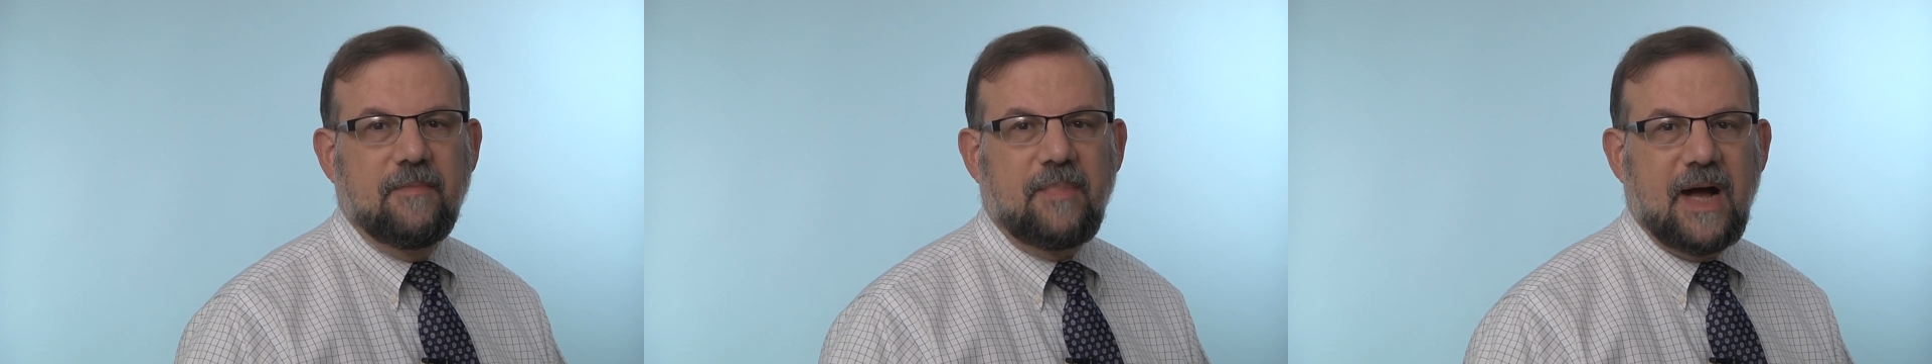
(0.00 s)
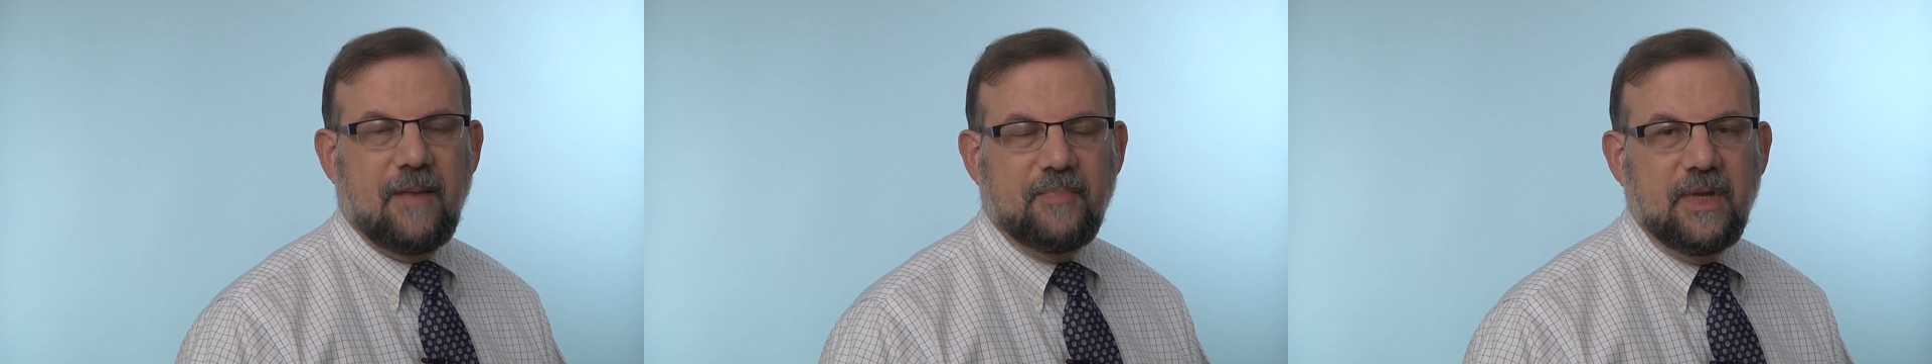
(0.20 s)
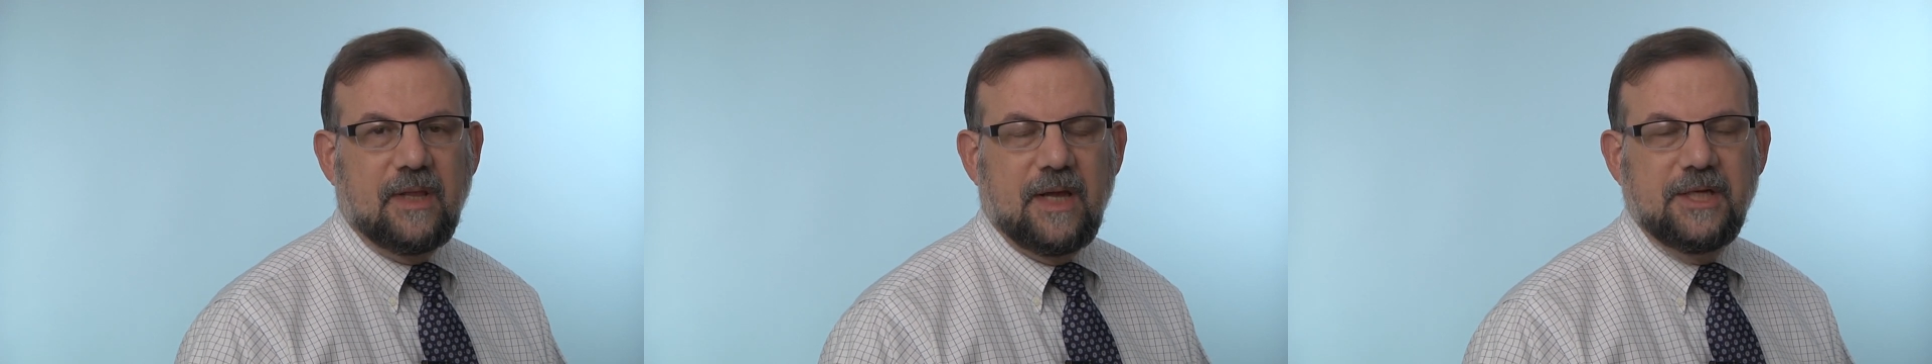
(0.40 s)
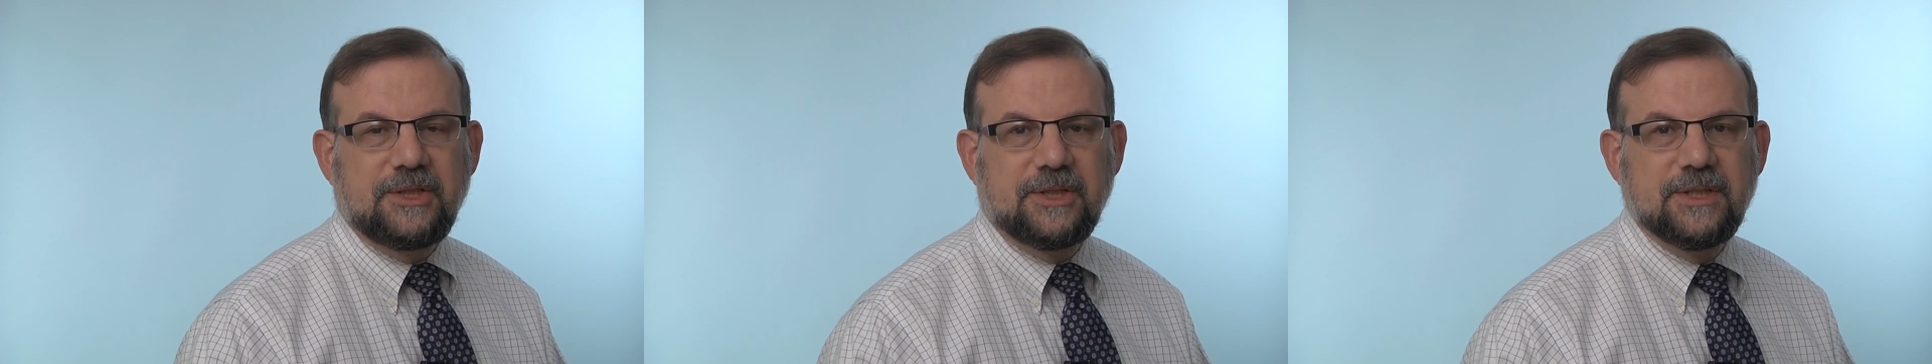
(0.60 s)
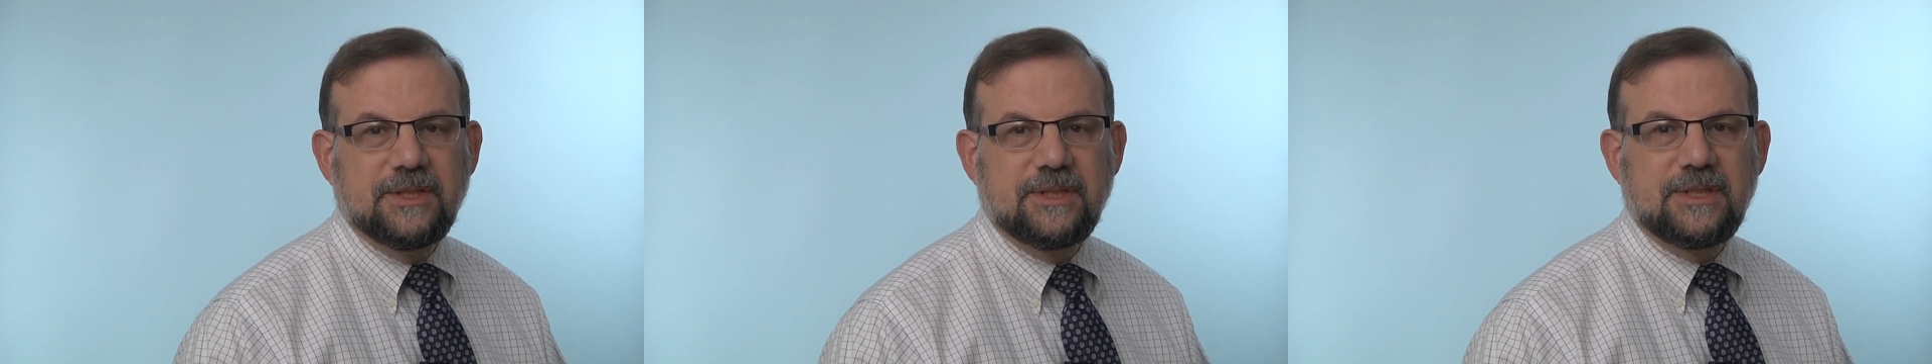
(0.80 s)

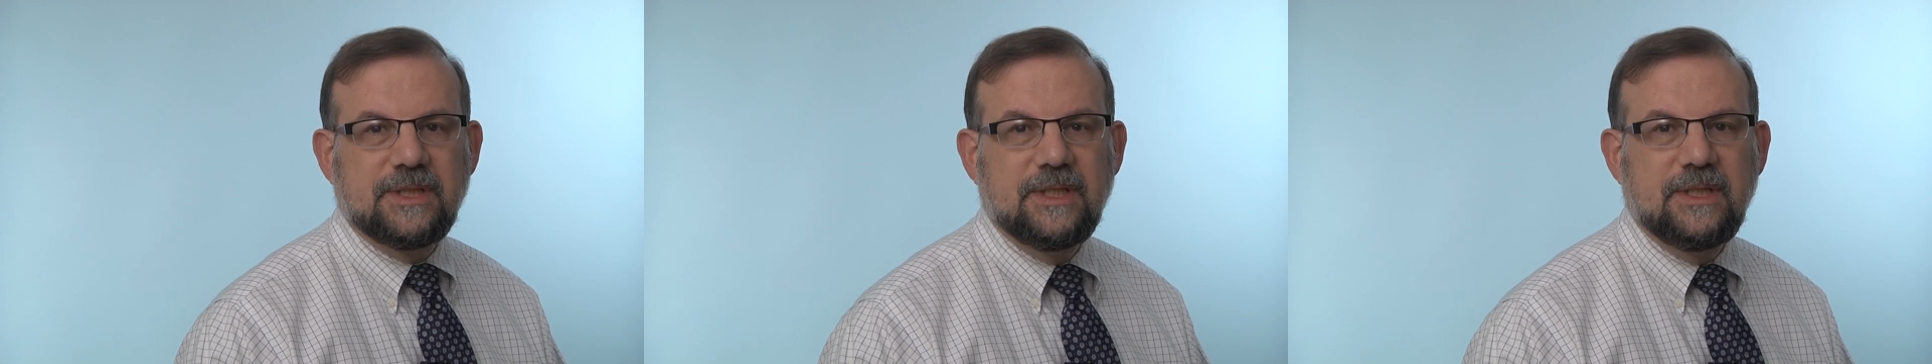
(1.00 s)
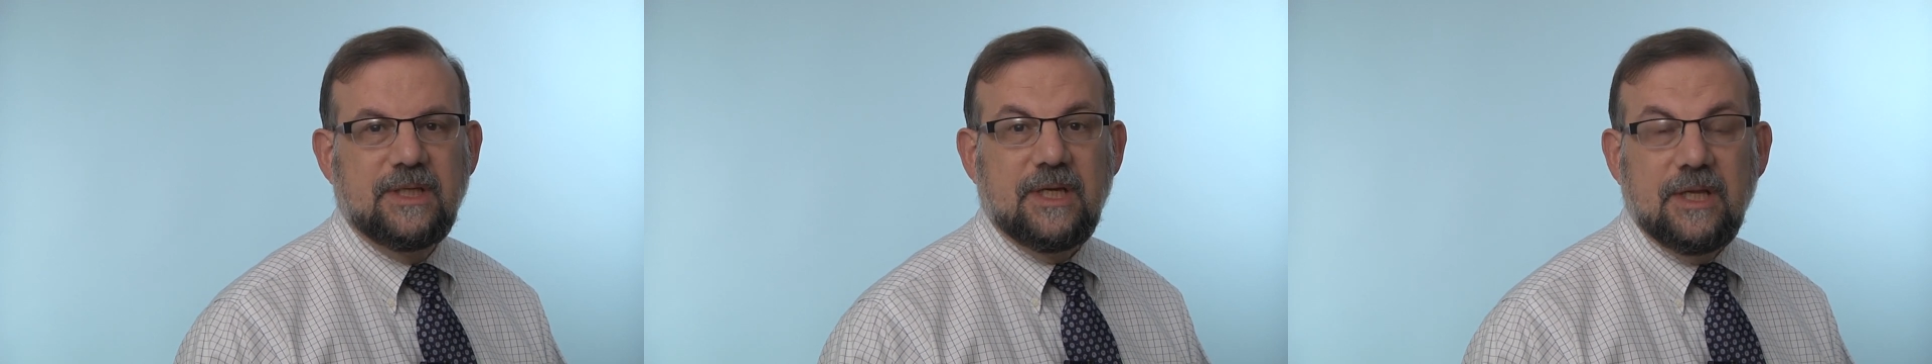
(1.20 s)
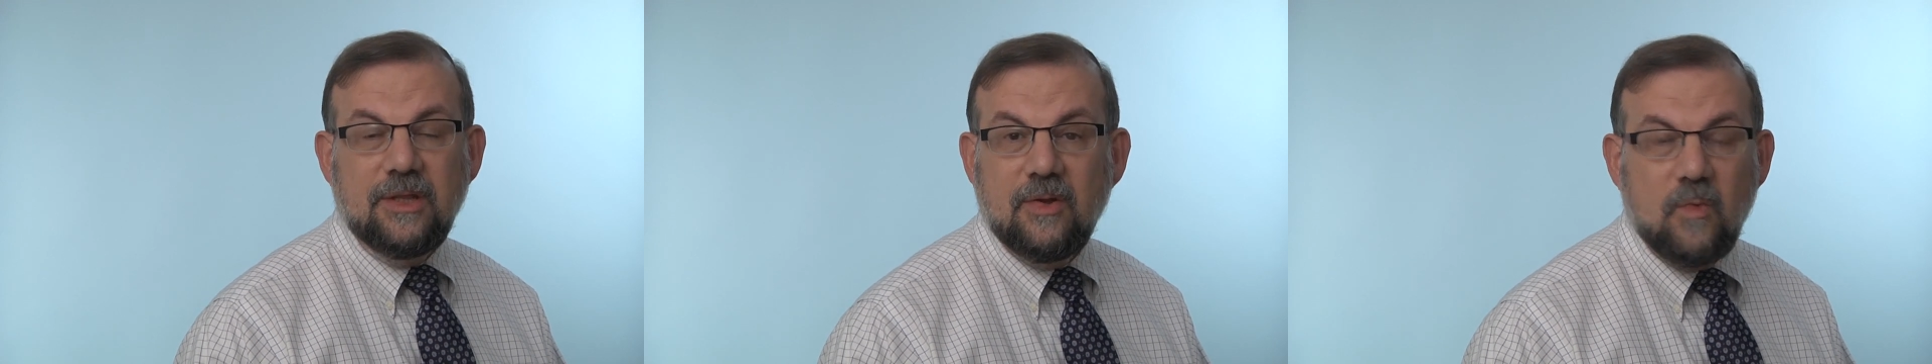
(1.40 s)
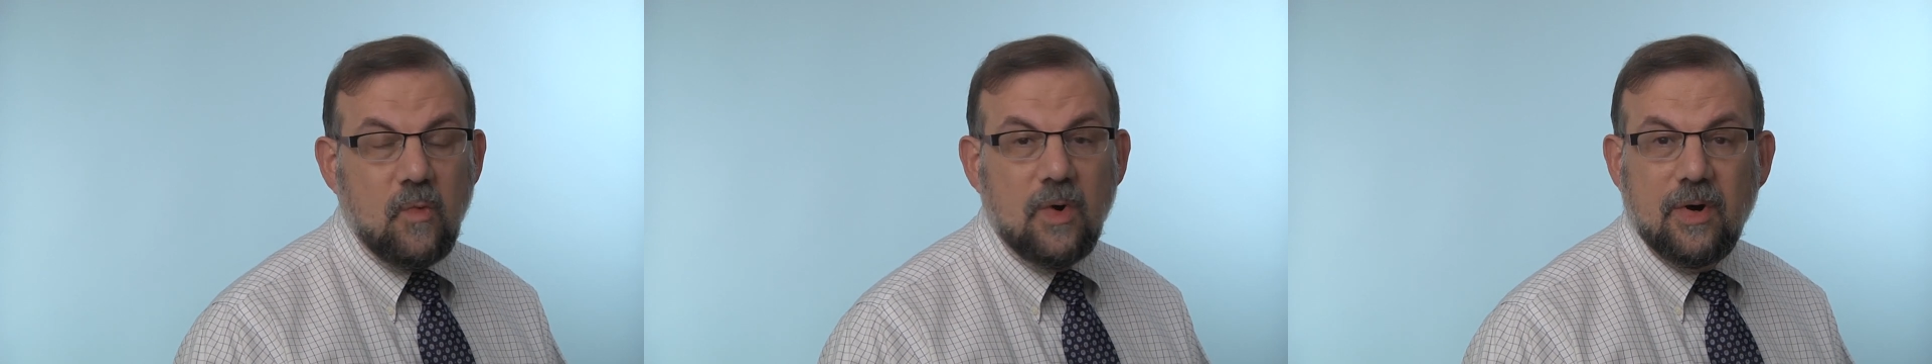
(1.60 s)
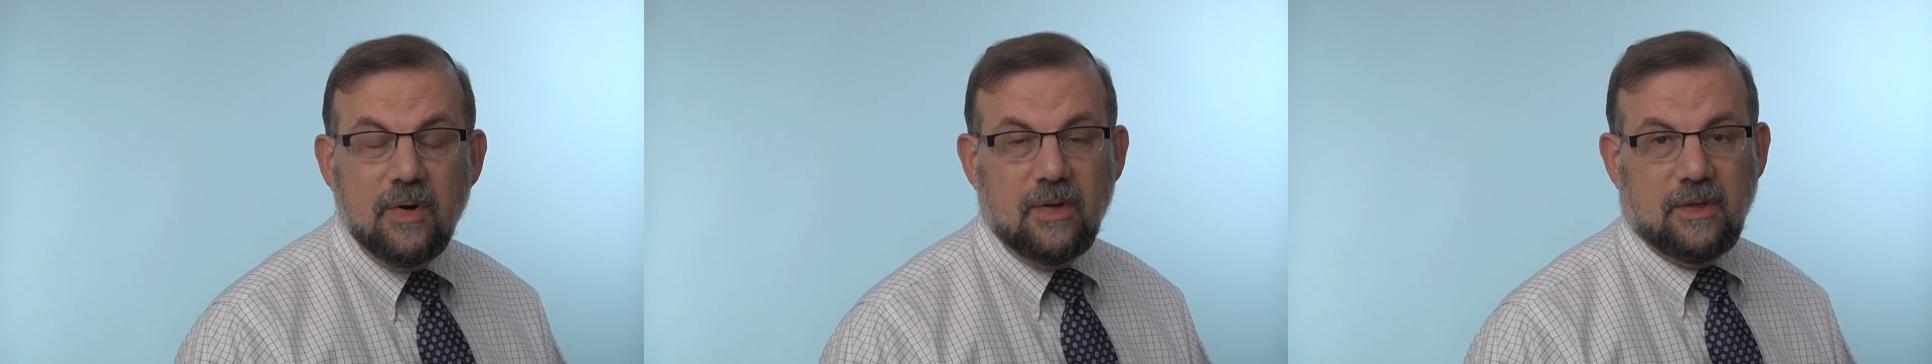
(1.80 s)
populations in the
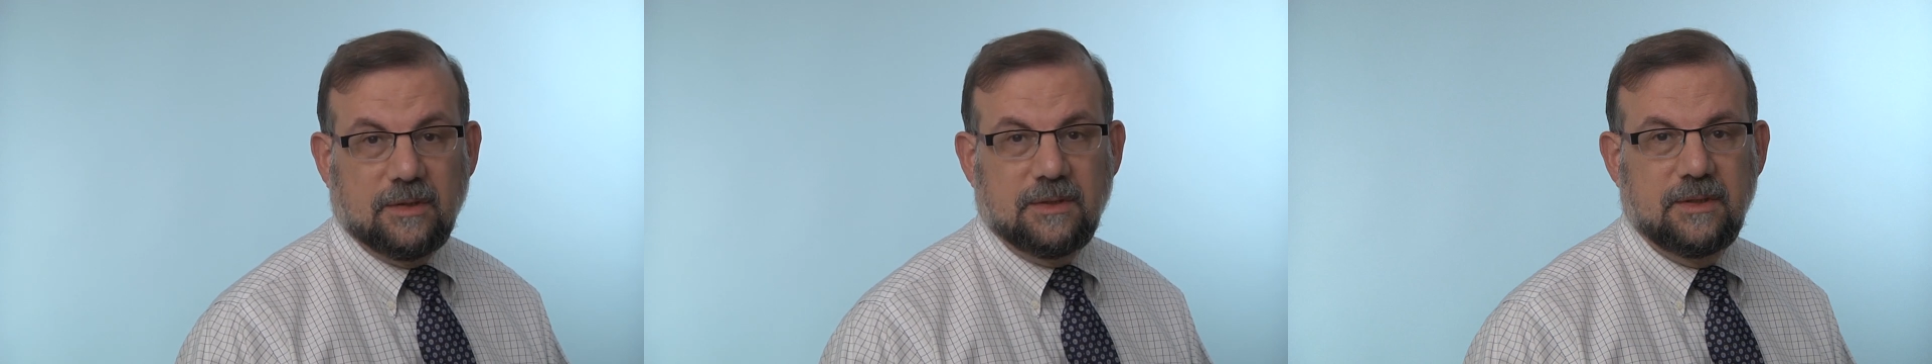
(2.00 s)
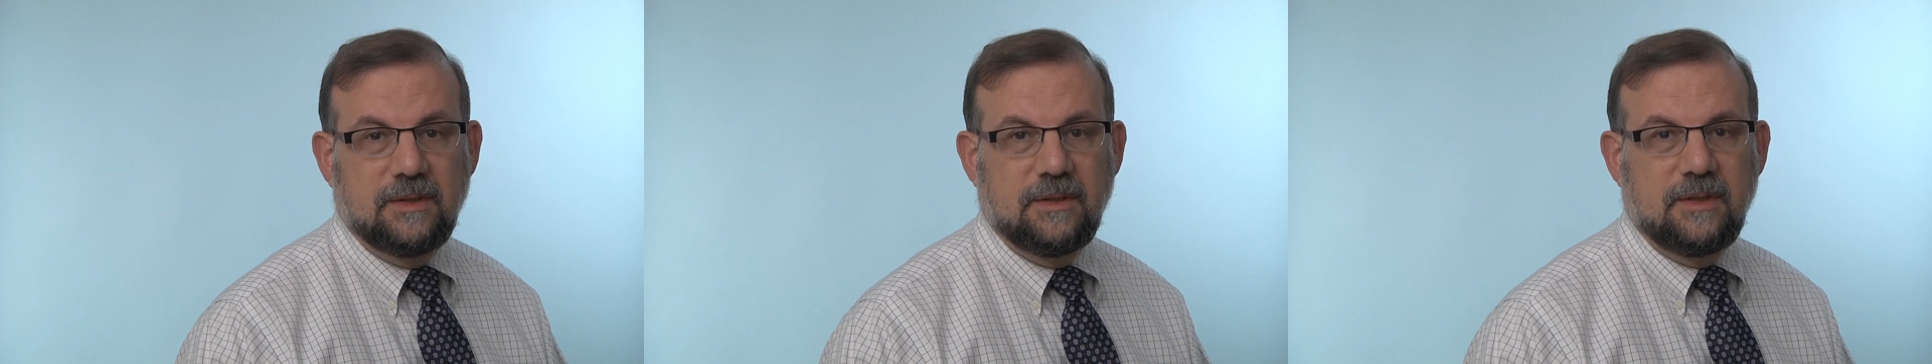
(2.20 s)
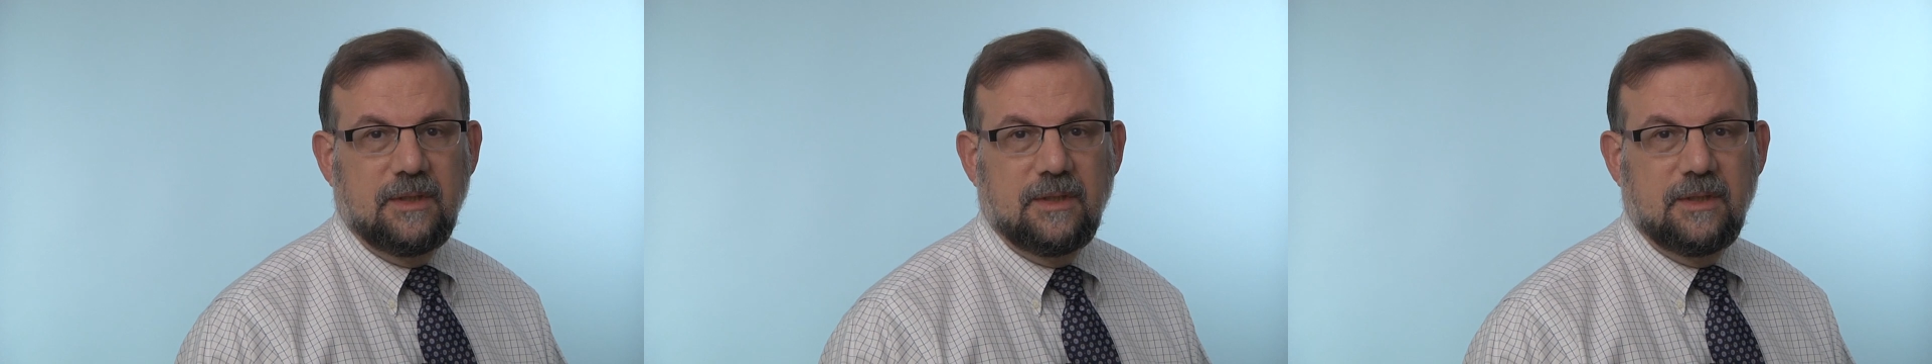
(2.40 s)
world.